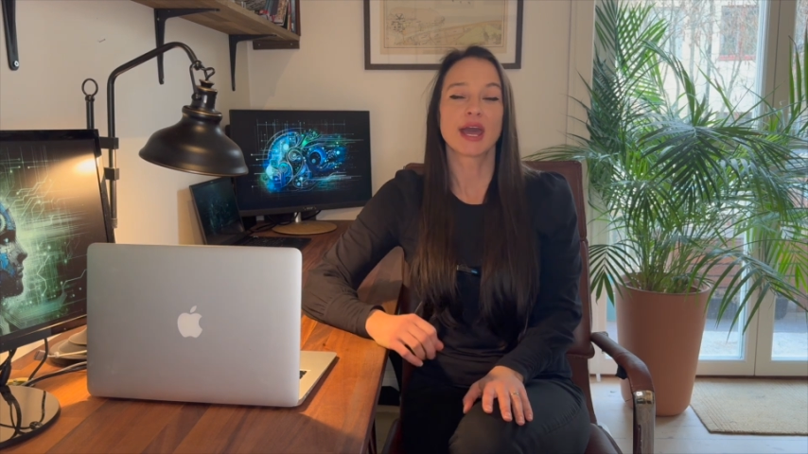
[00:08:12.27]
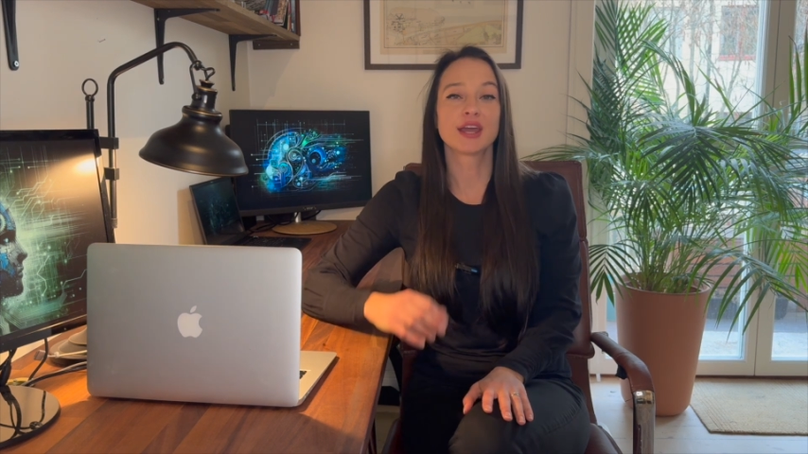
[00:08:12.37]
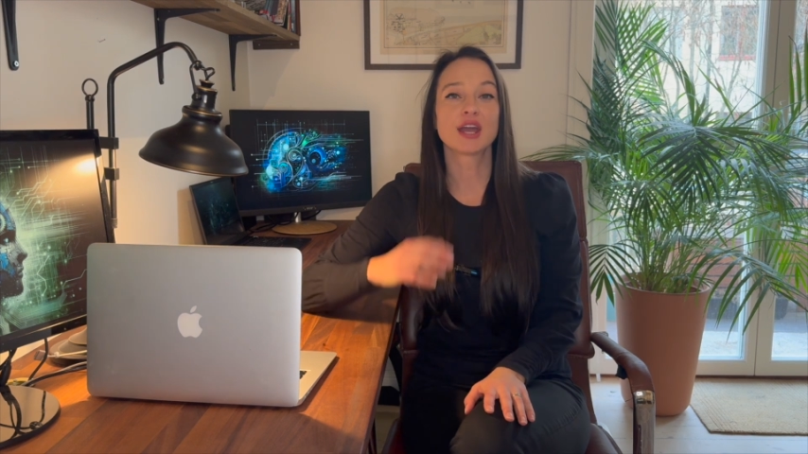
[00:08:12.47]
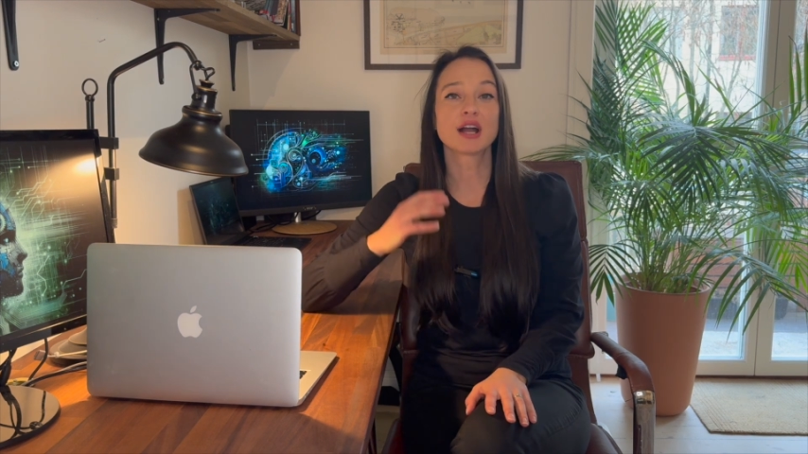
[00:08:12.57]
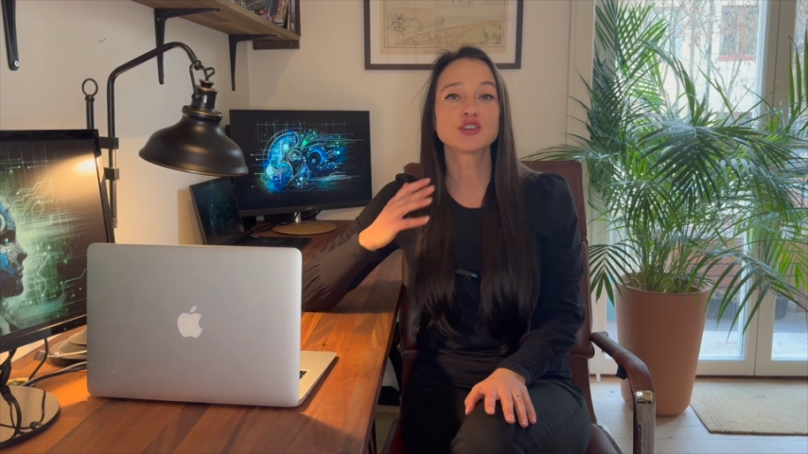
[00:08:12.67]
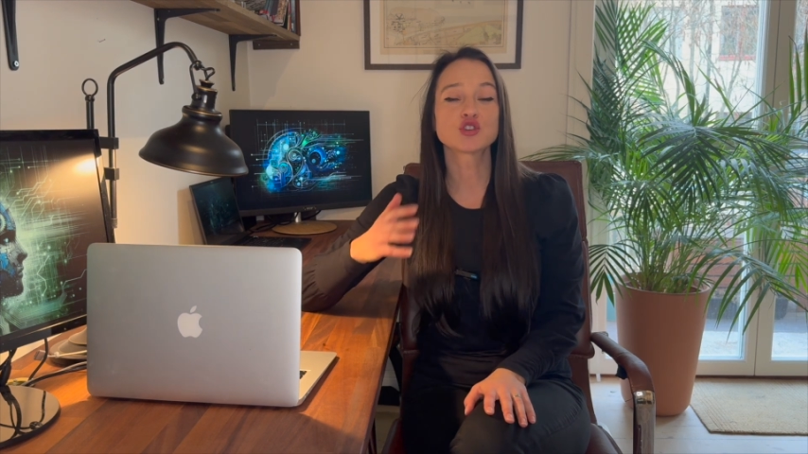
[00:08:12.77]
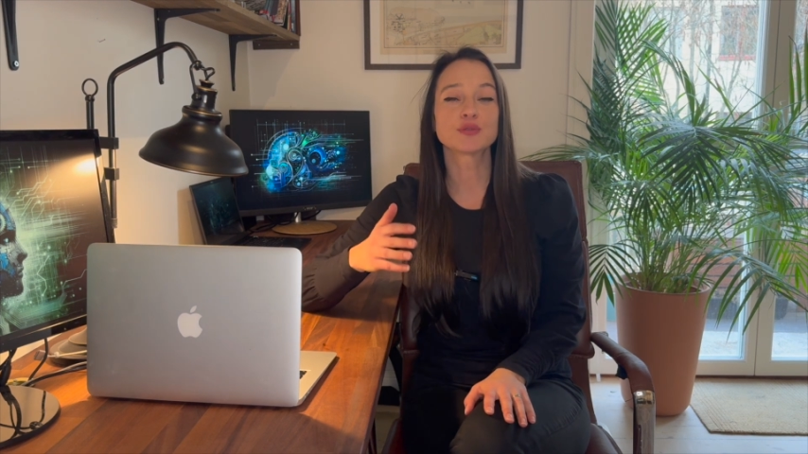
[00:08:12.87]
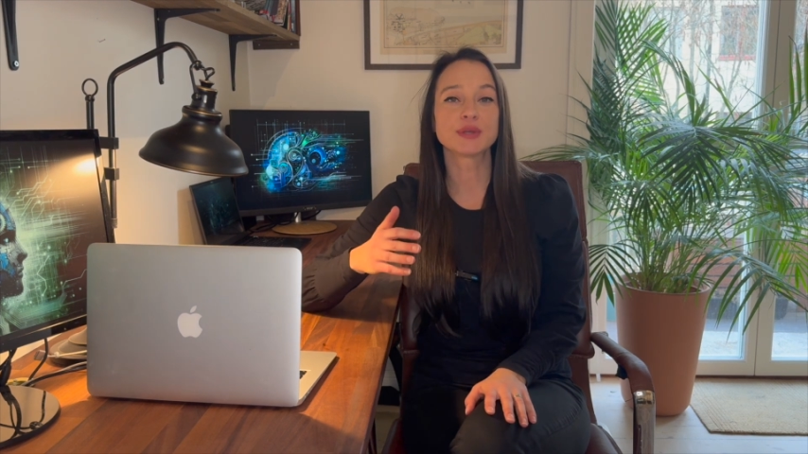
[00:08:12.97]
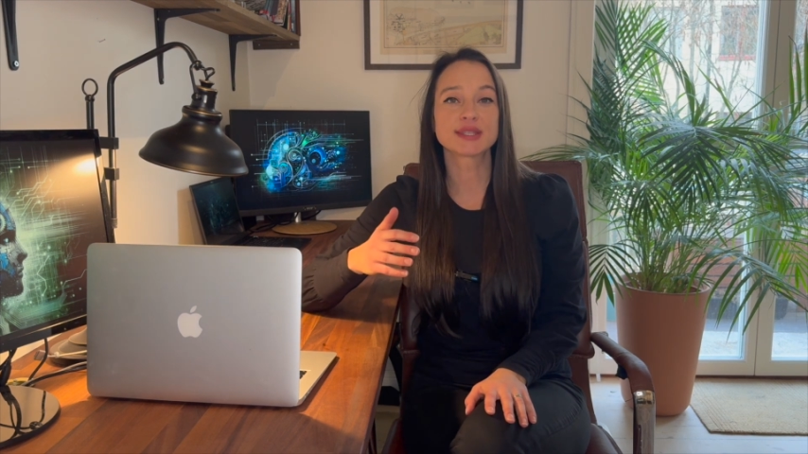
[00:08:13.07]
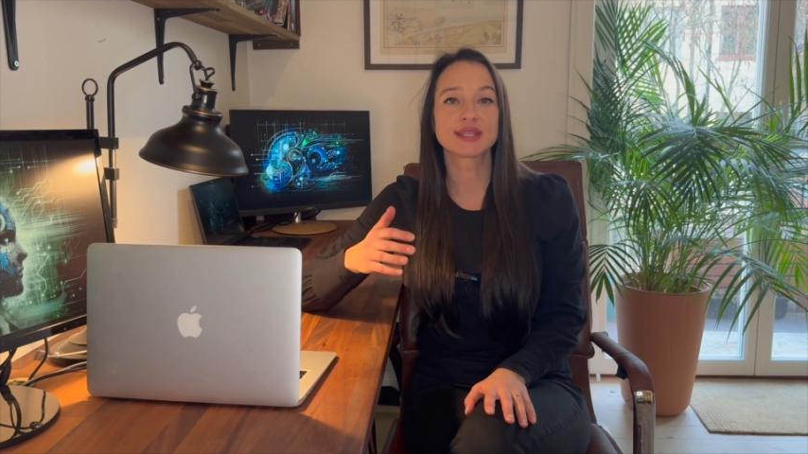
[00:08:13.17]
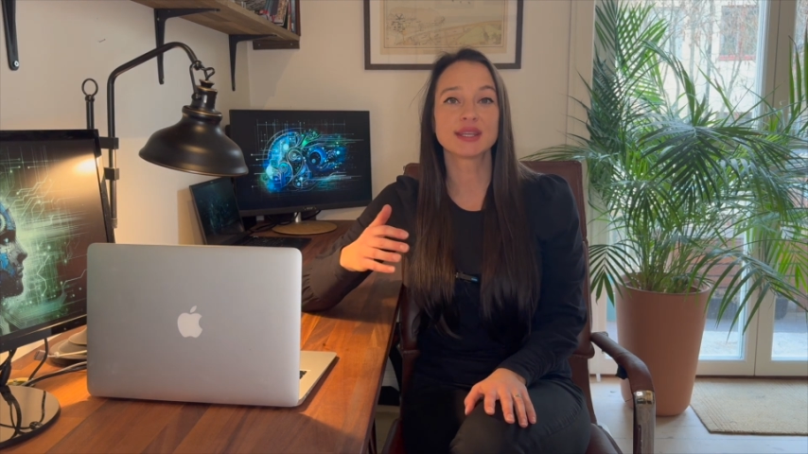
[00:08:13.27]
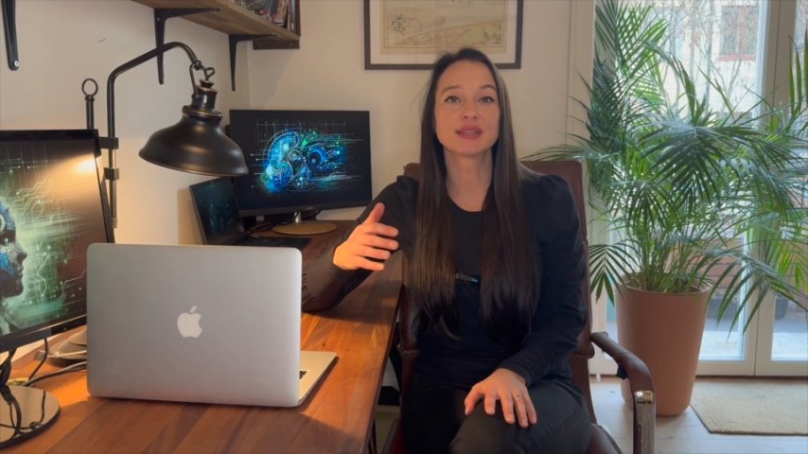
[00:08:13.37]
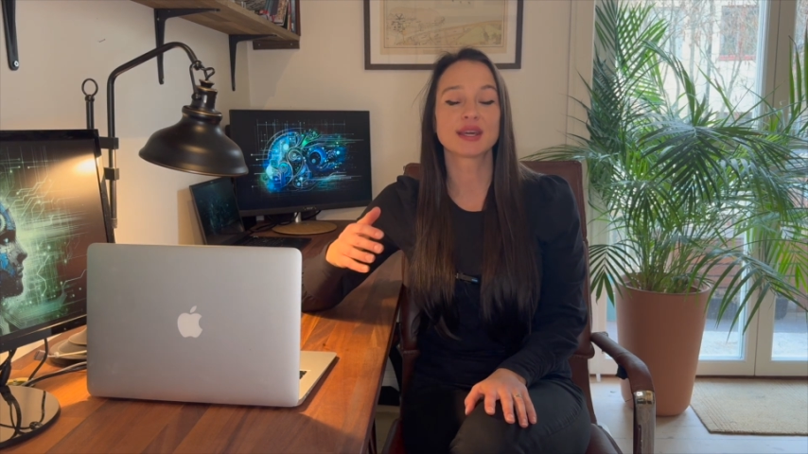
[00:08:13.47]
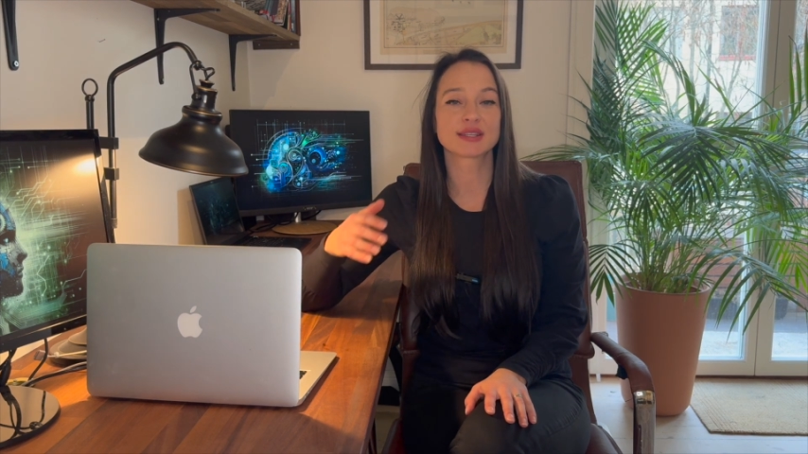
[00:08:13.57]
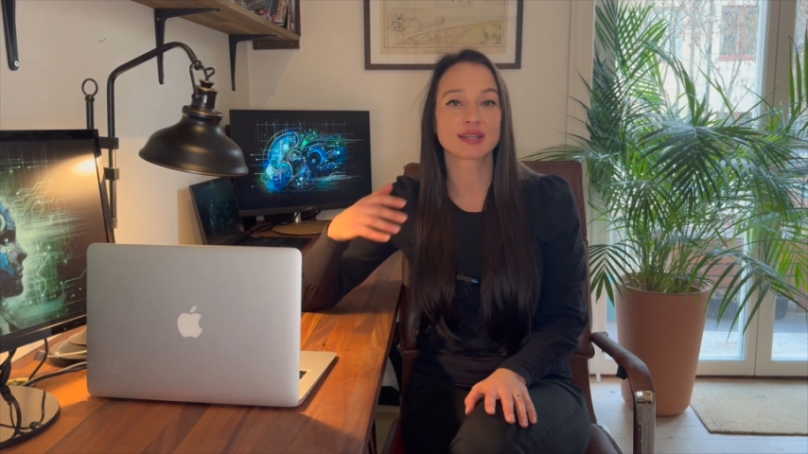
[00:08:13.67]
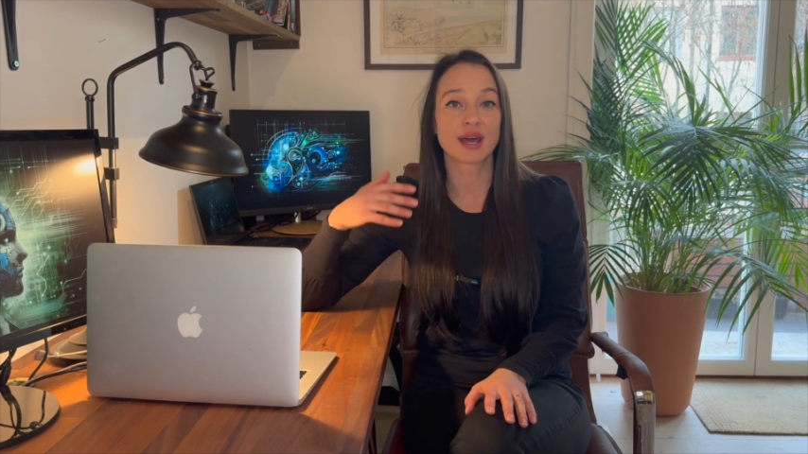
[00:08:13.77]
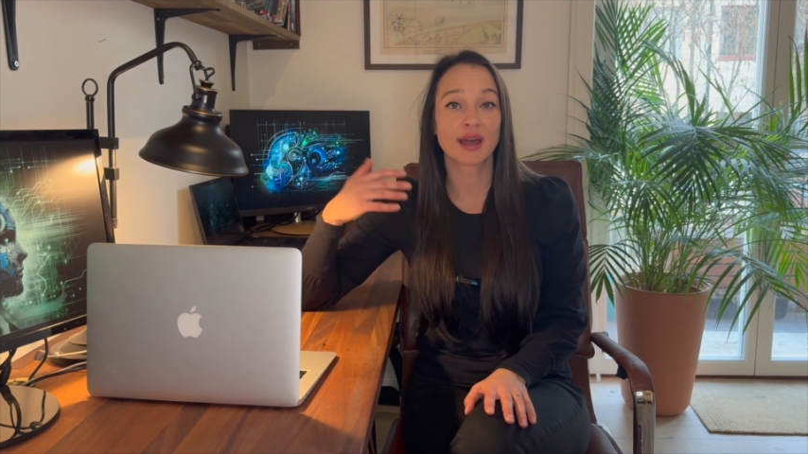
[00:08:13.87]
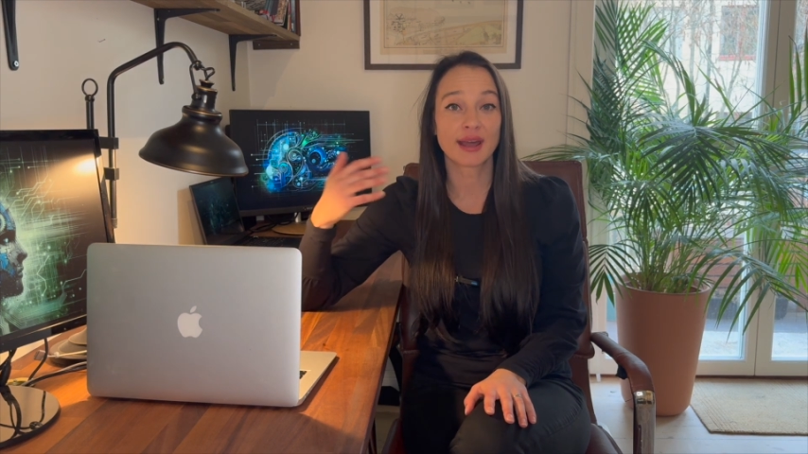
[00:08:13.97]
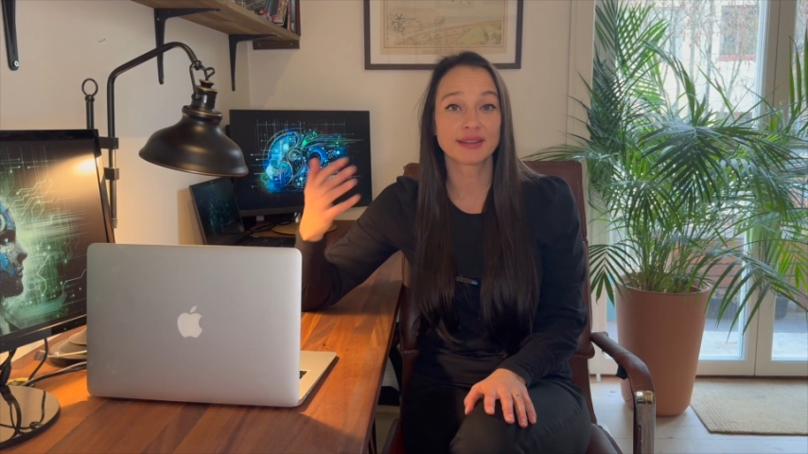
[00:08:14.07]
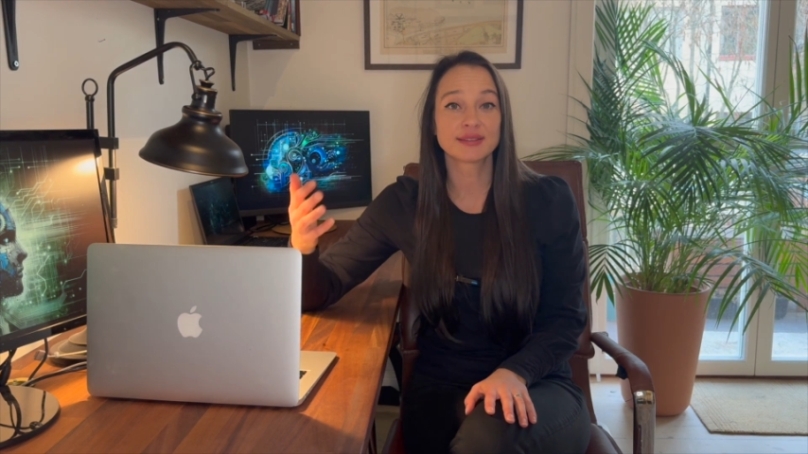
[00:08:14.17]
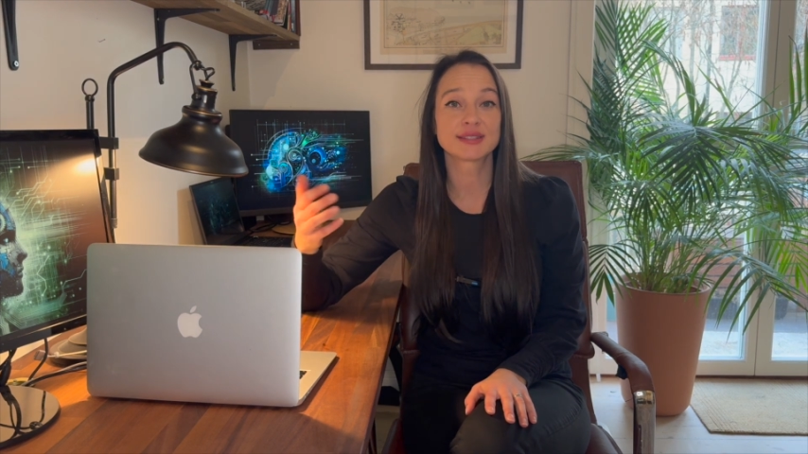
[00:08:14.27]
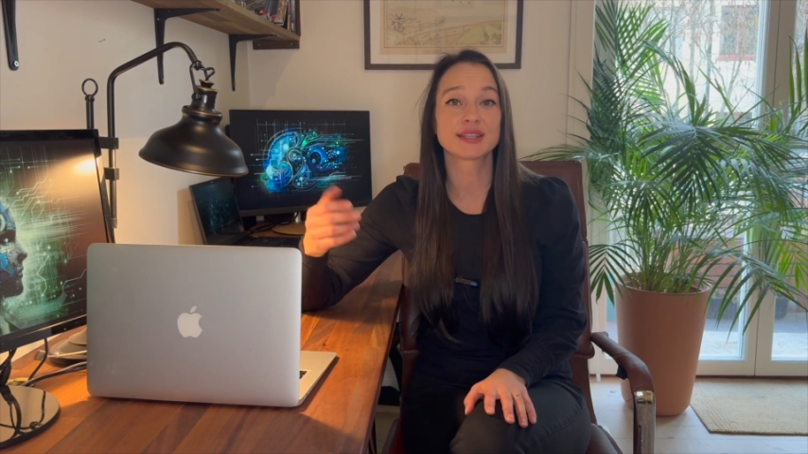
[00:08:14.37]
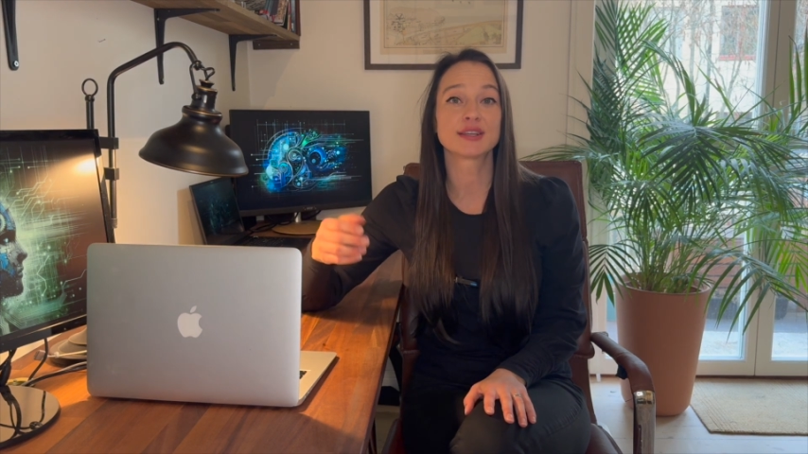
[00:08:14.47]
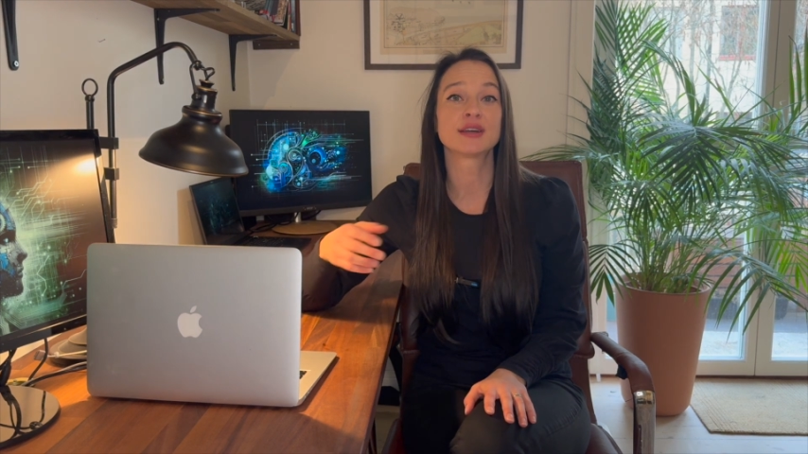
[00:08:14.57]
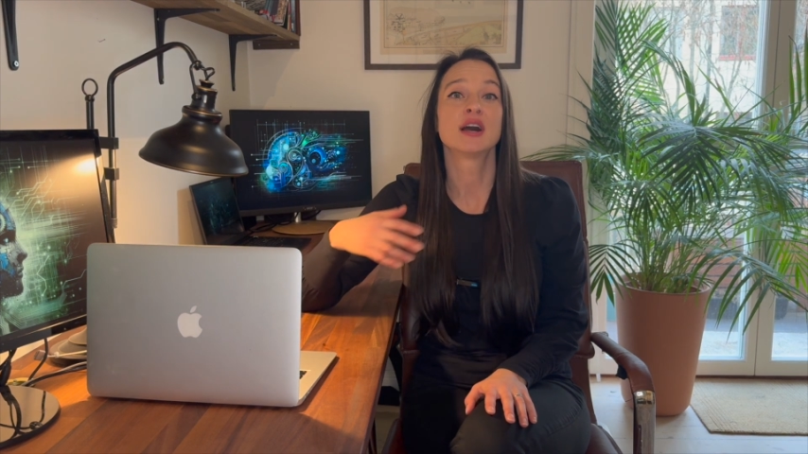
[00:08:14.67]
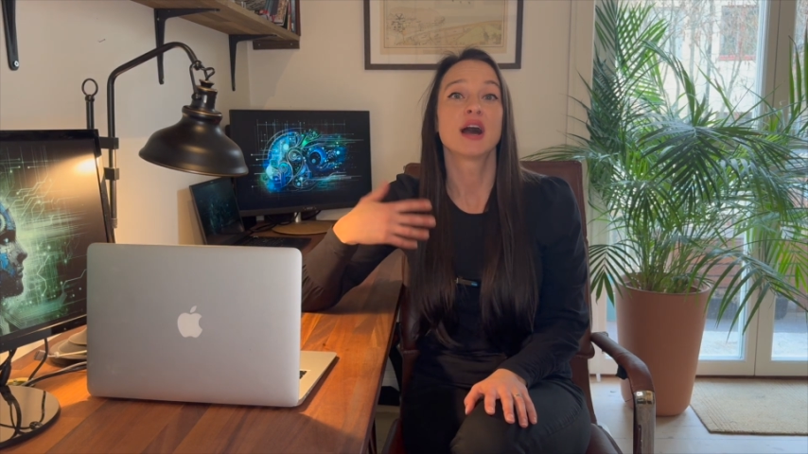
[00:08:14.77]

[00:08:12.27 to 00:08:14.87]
AI should be seen as a handy